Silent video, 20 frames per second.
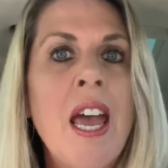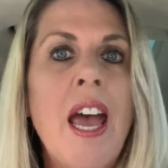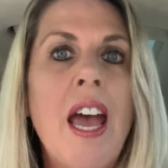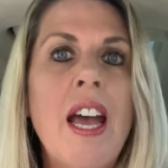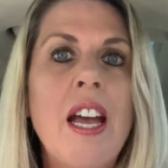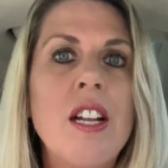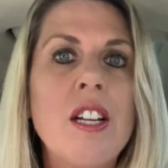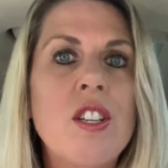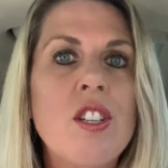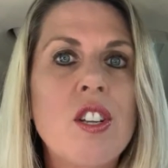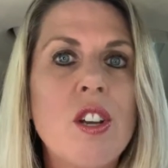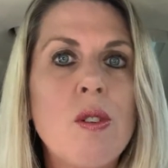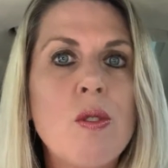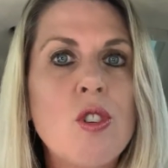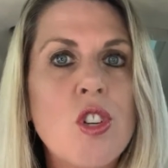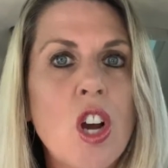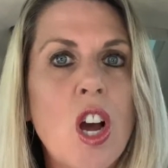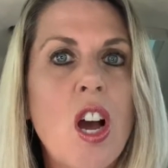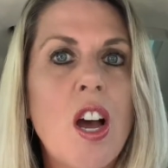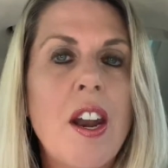And so,
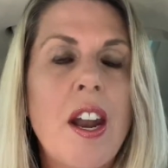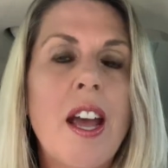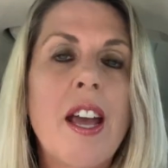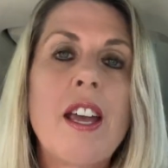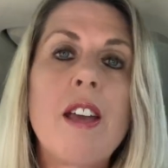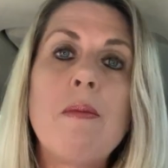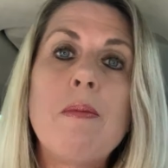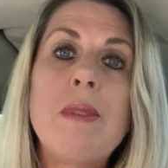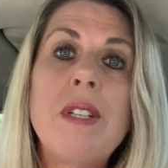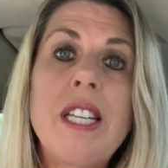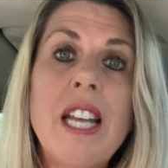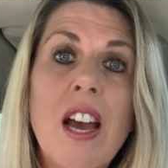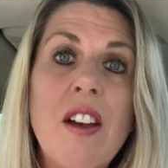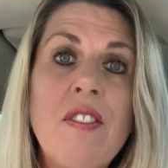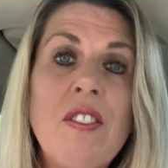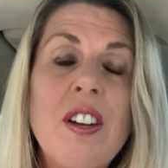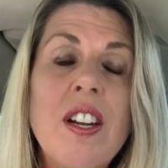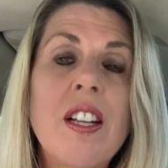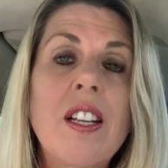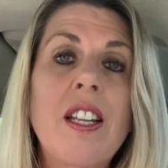John, I am
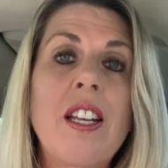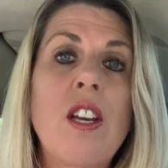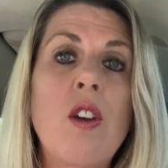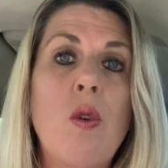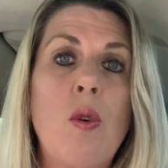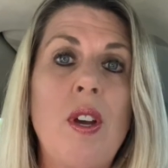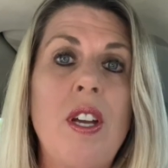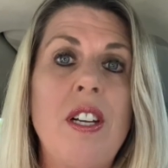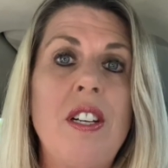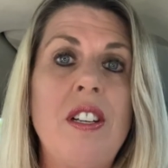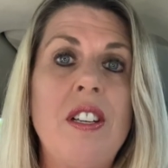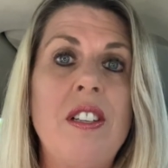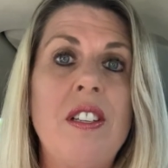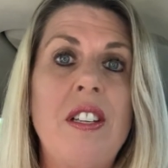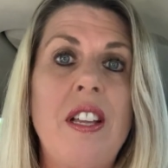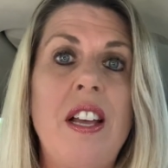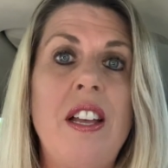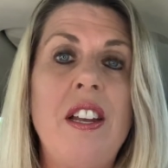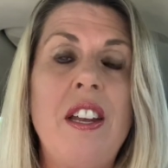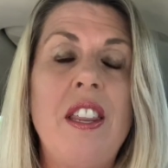definitely going to
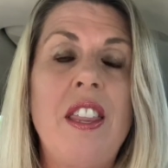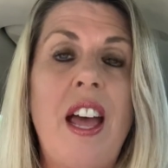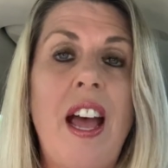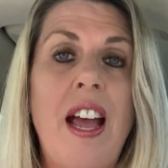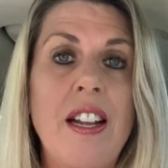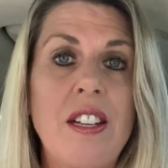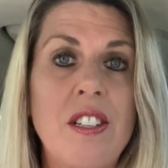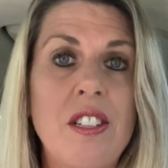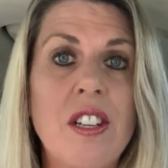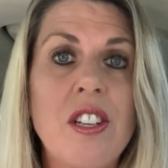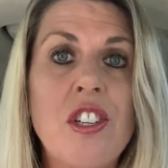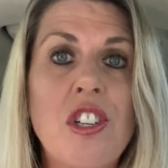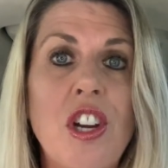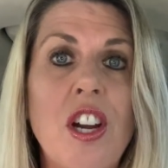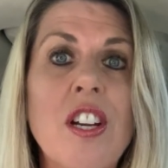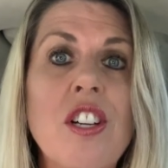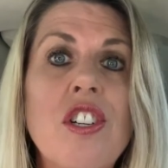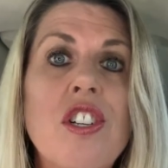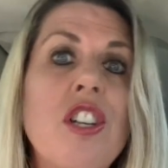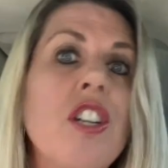send that
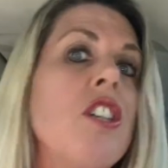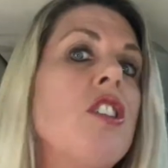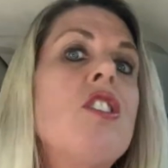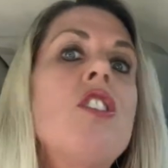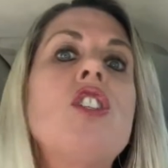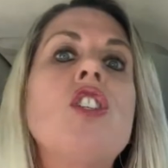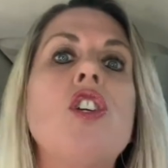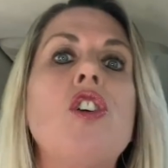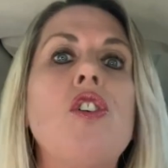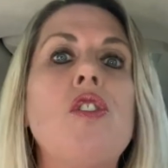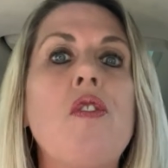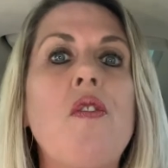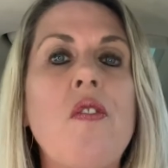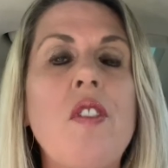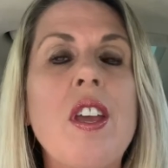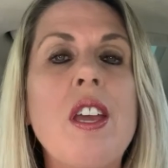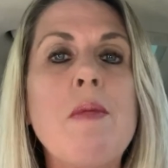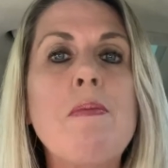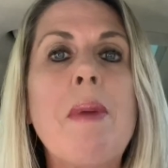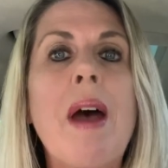suggestion to
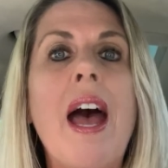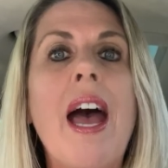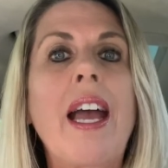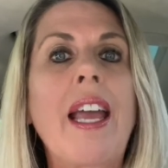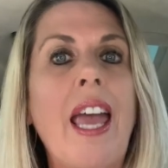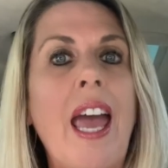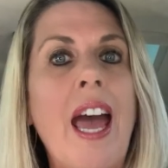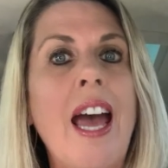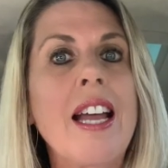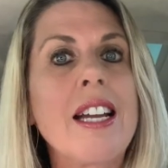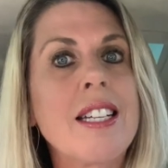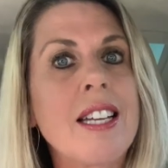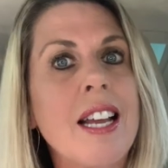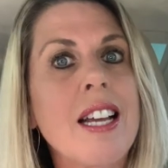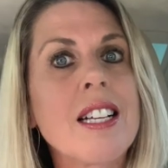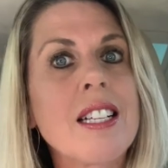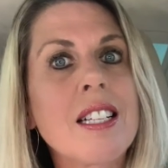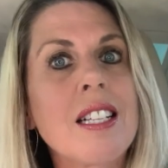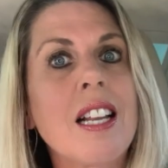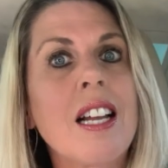feedback at
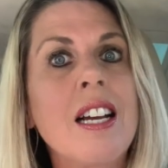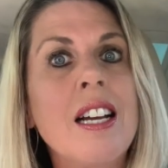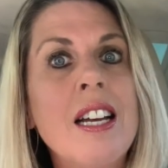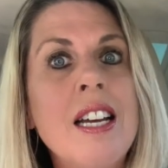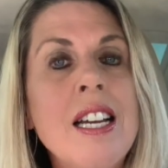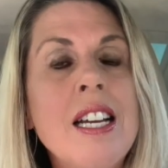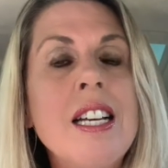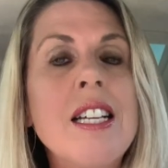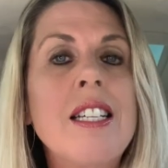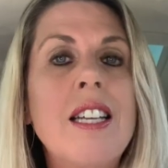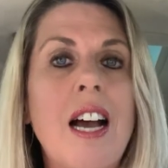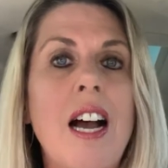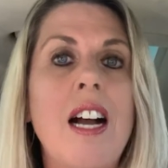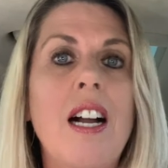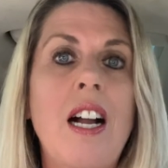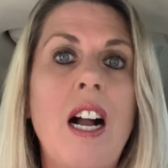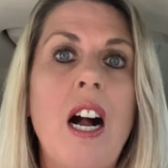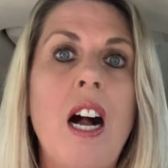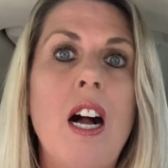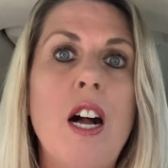
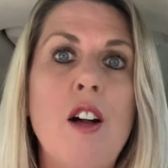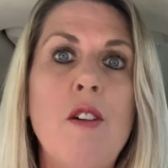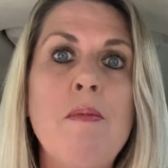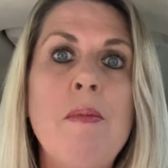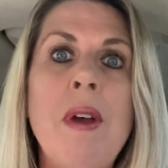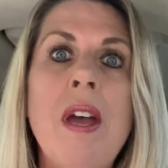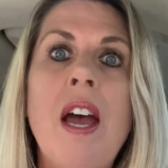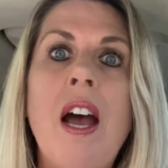tesla.com.